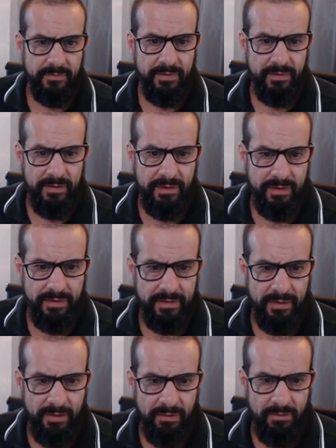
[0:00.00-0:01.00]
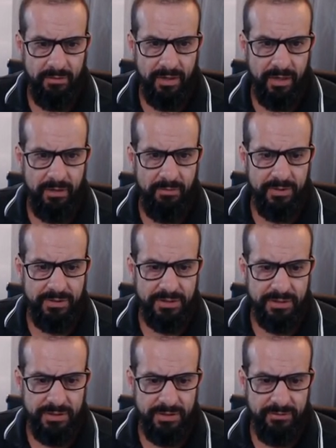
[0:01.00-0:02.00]
And now I
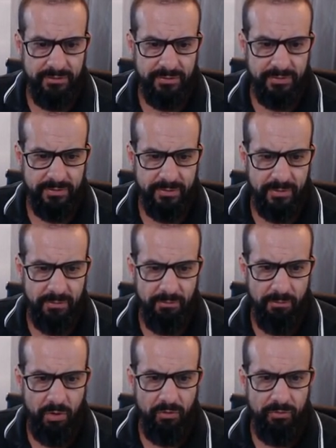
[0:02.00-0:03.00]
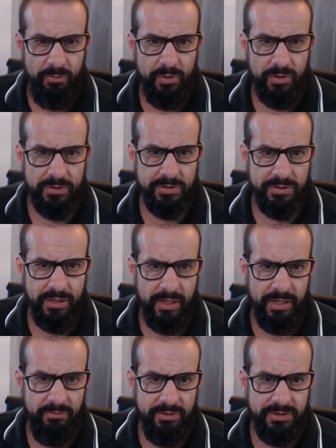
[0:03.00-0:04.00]
receive both books. I
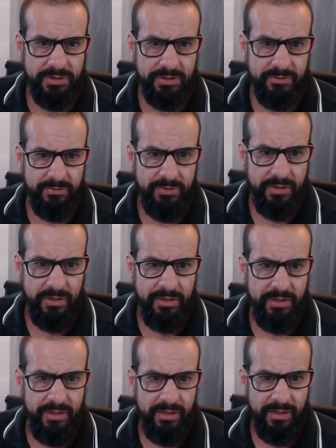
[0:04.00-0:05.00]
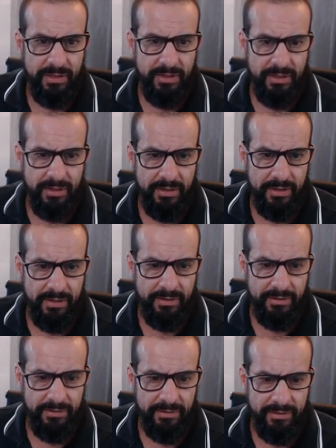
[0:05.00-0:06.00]
have received
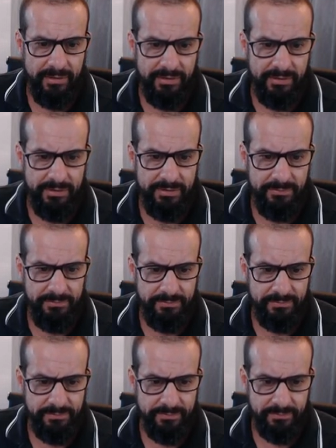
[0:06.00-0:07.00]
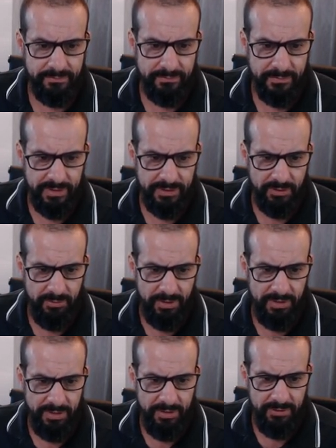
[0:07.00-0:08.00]
either
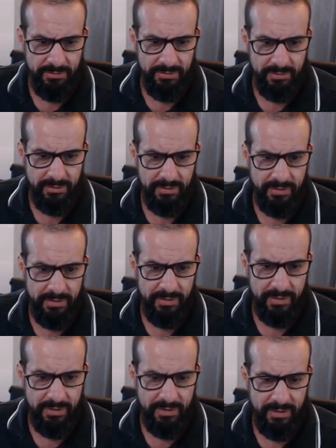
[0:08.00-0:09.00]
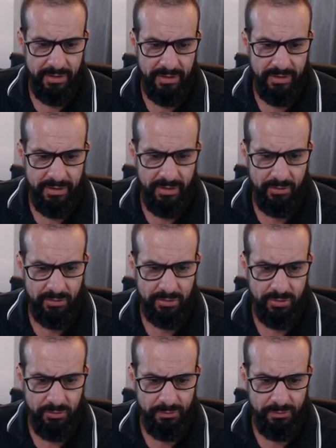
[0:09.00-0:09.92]
Silmarillion and also